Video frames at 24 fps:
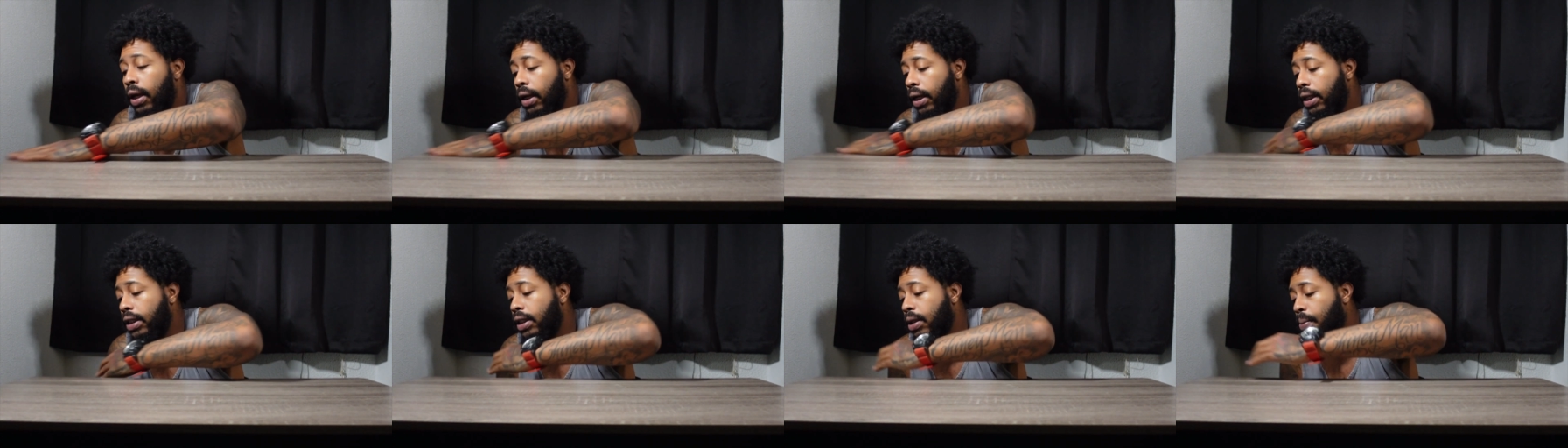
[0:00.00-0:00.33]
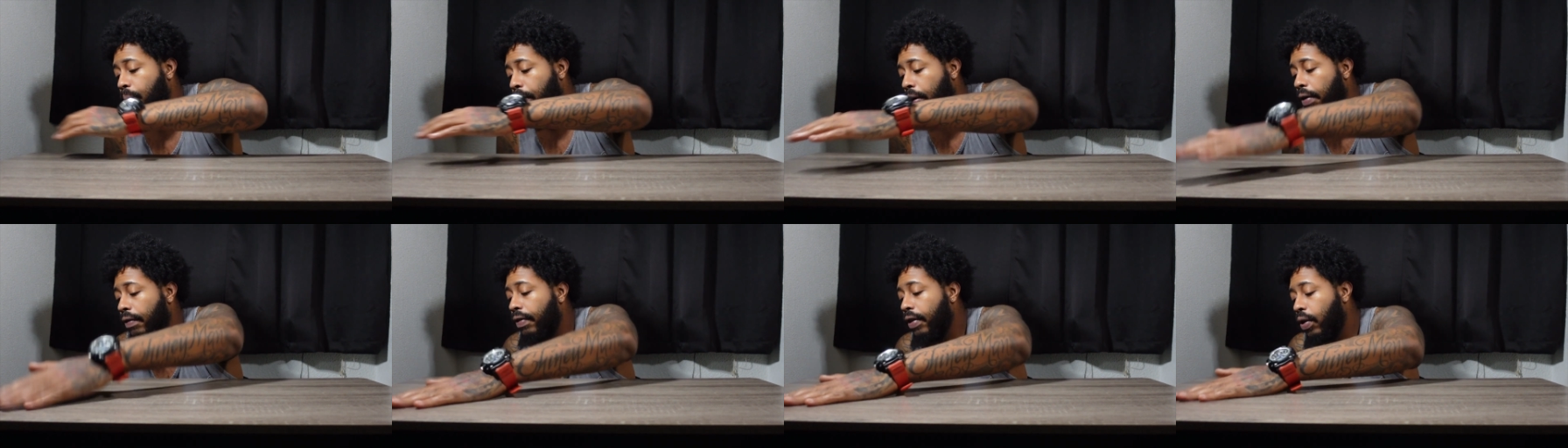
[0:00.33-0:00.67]
This is
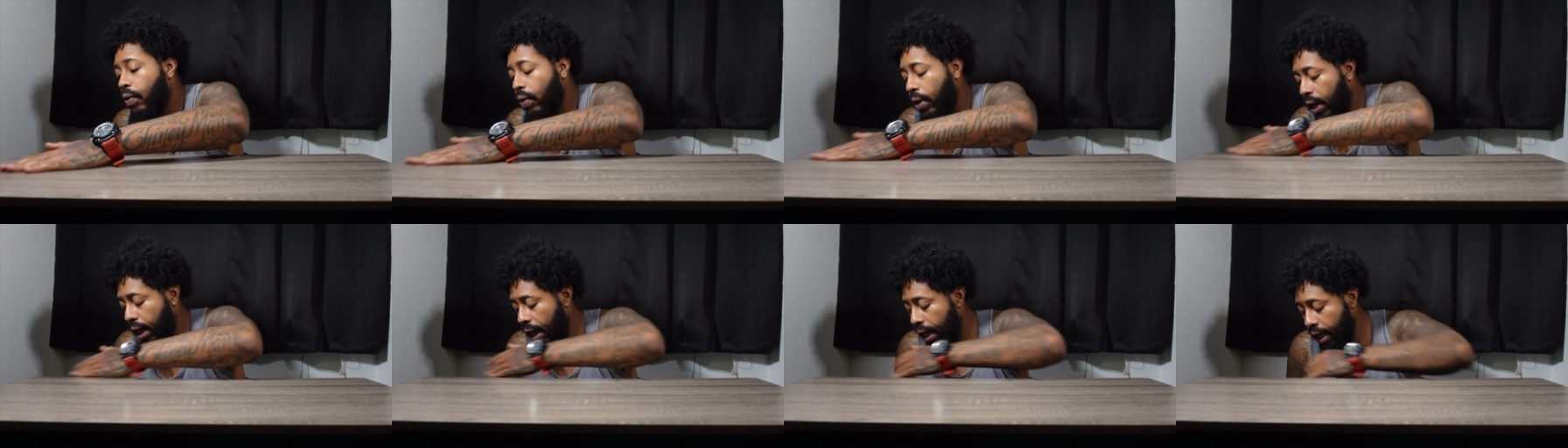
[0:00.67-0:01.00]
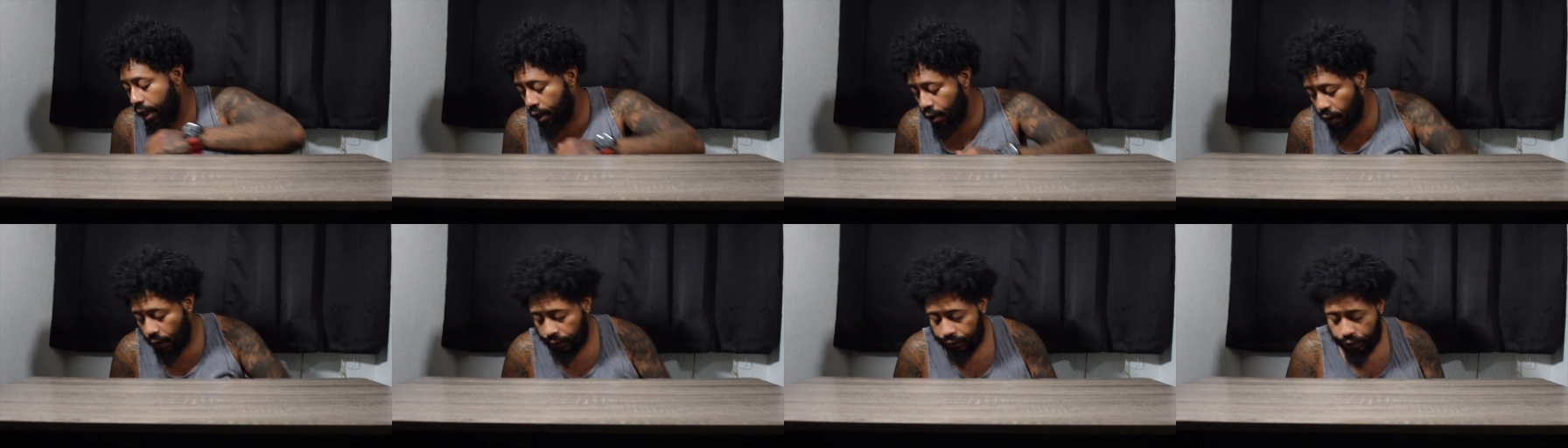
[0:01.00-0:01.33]
a perfect way to
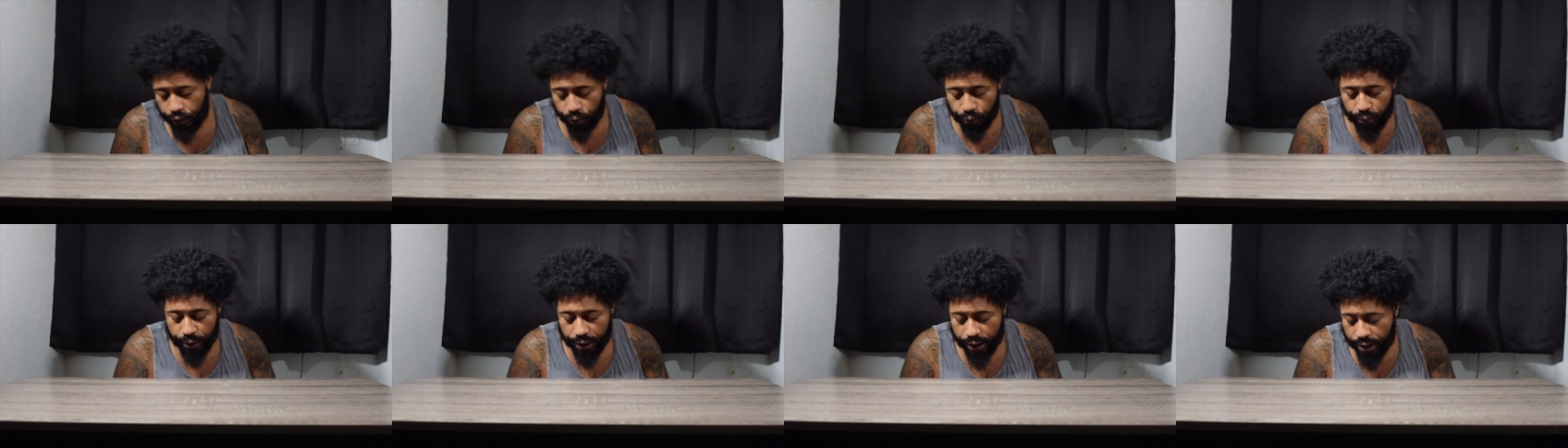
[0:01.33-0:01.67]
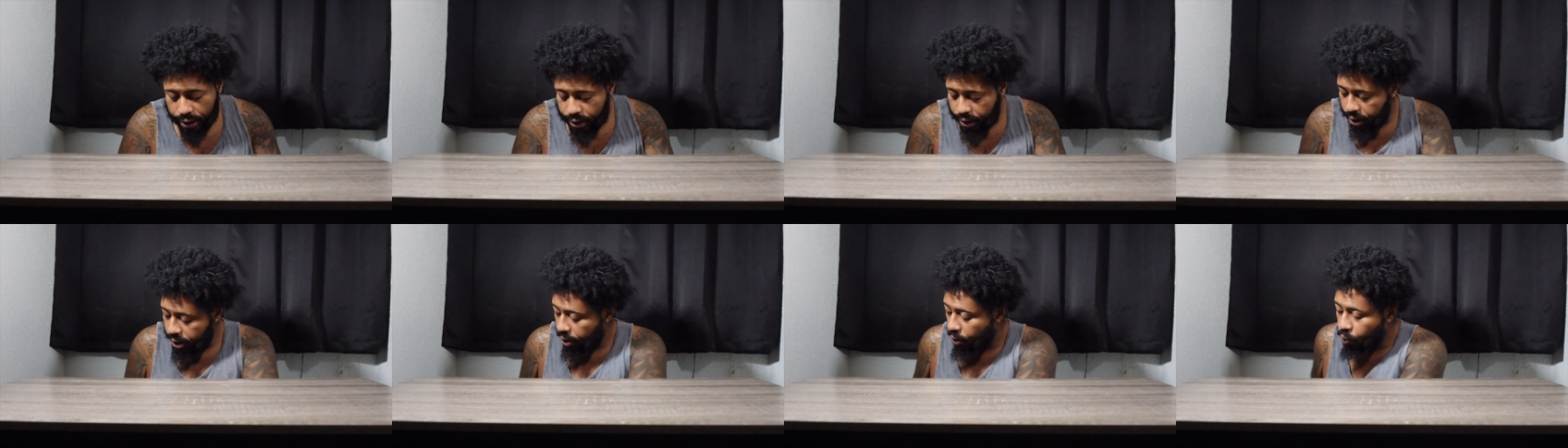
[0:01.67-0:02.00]
end off the week.